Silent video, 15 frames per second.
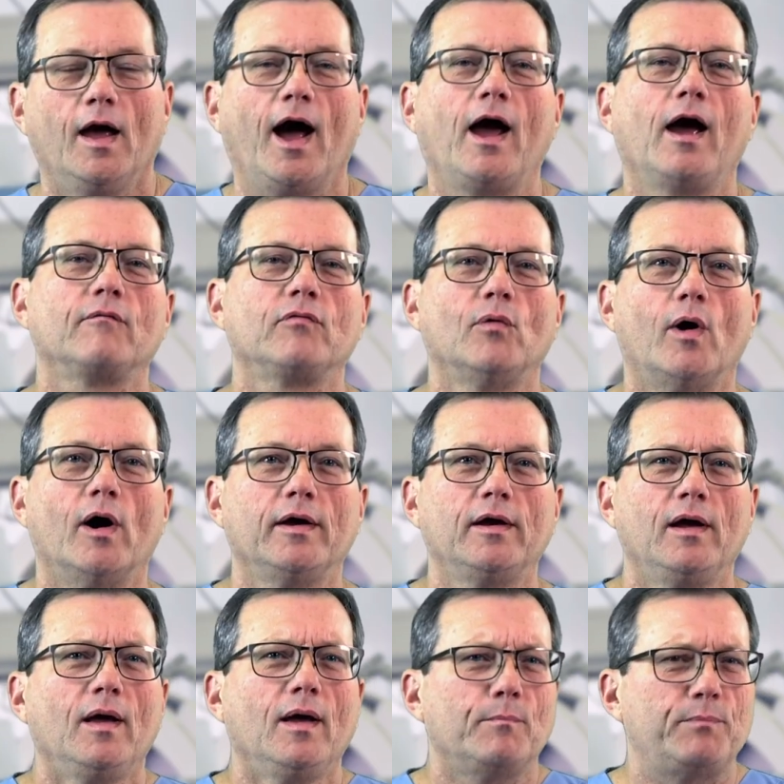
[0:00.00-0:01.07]
Hi
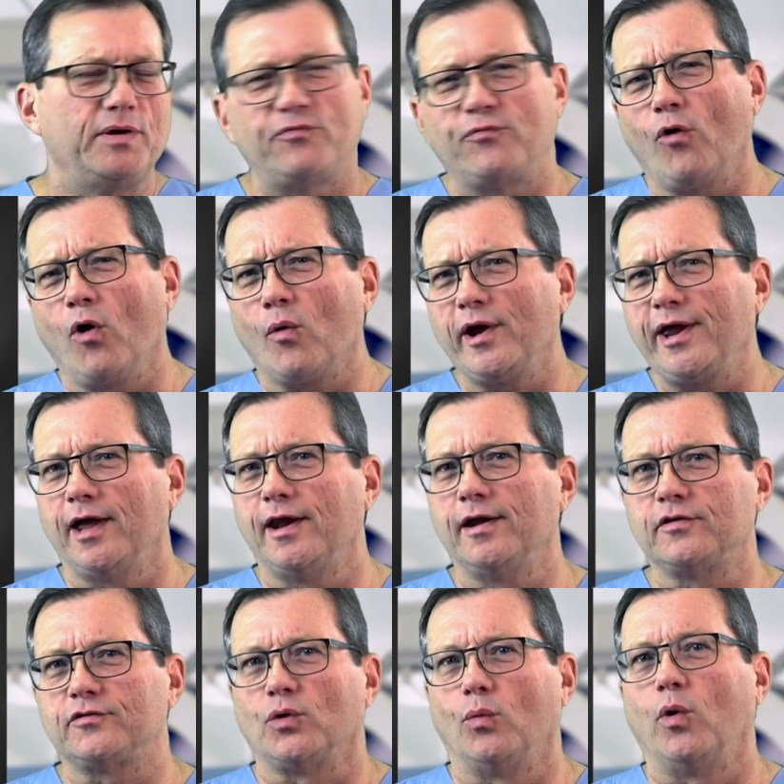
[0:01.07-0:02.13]
everyone. Before we get
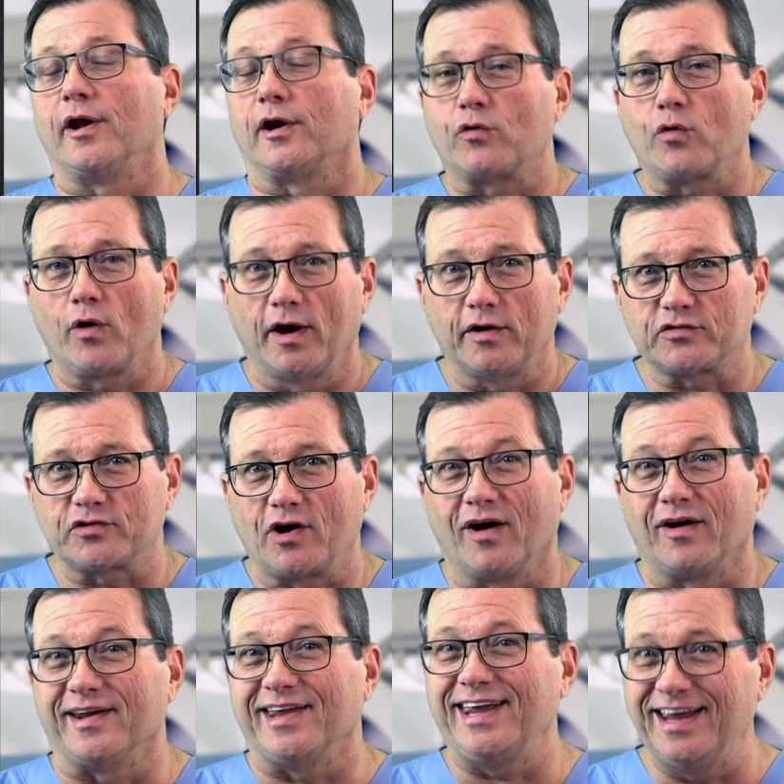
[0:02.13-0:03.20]
into what a crash
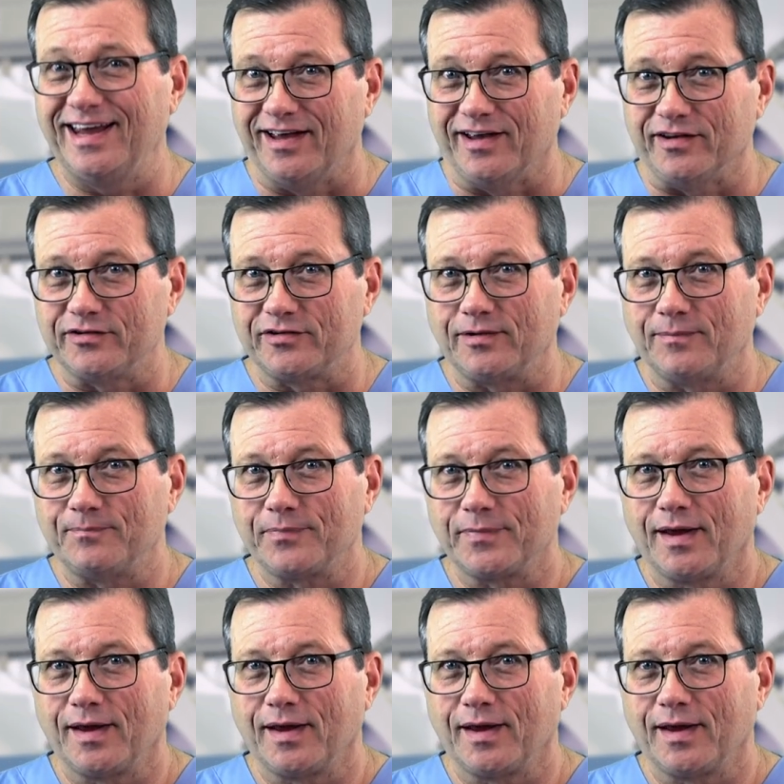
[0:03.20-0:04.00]
cart is,